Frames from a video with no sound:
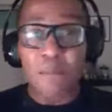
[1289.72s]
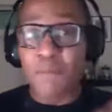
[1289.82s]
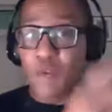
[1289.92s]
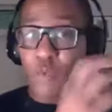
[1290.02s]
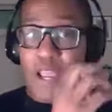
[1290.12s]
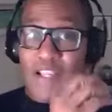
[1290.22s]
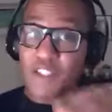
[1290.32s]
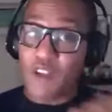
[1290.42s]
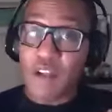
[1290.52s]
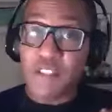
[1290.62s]
where I
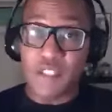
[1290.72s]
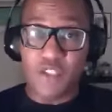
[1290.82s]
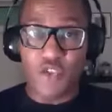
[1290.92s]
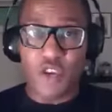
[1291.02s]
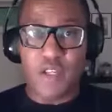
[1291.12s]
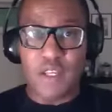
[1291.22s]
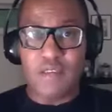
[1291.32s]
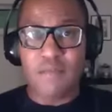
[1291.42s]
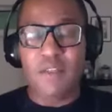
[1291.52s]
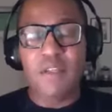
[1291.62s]
started this journey.
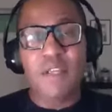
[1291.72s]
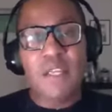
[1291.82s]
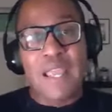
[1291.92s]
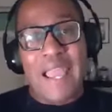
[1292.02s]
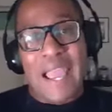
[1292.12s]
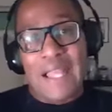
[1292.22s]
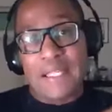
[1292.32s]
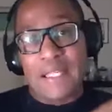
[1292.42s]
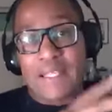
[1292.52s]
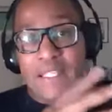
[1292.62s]
And I